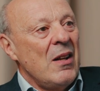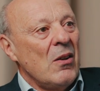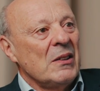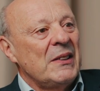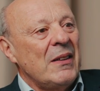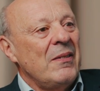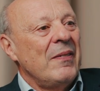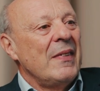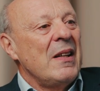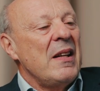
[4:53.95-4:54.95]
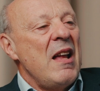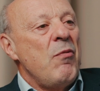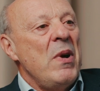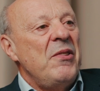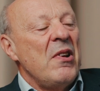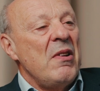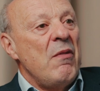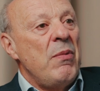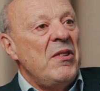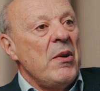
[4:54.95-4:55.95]
Also, if we
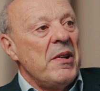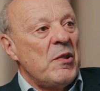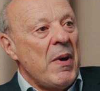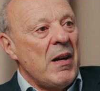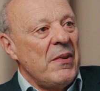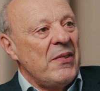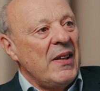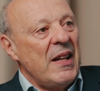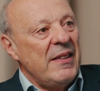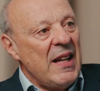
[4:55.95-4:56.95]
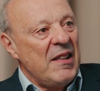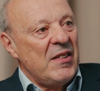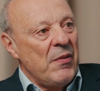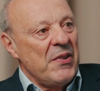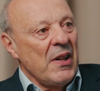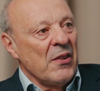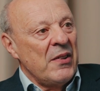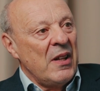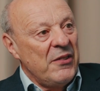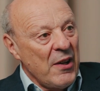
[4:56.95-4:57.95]
do experiments and get negative
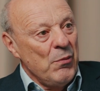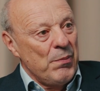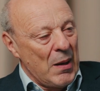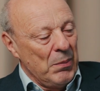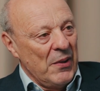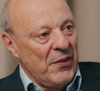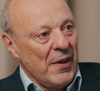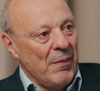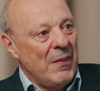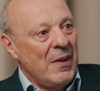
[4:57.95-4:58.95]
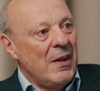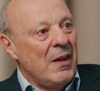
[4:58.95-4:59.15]
results and don't publish them,